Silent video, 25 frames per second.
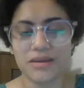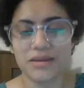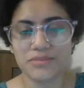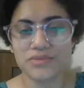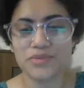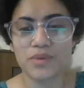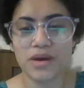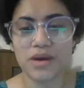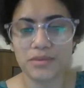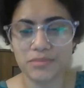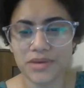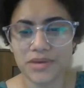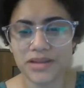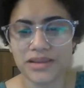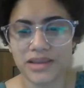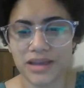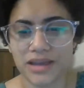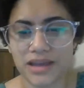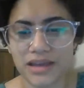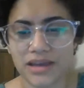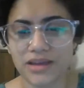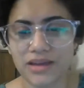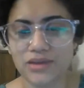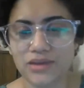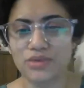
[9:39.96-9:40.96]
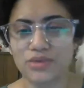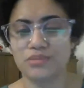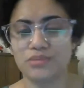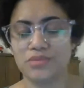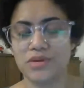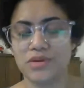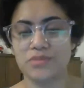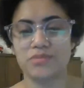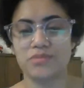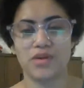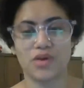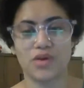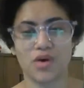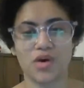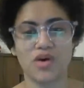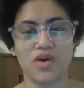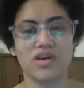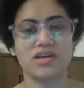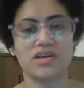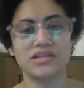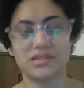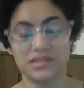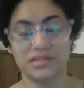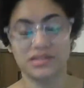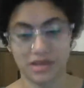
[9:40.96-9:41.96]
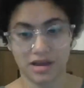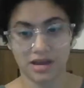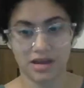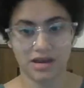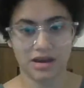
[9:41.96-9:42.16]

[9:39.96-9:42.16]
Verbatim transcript: lot of times one may think it could be because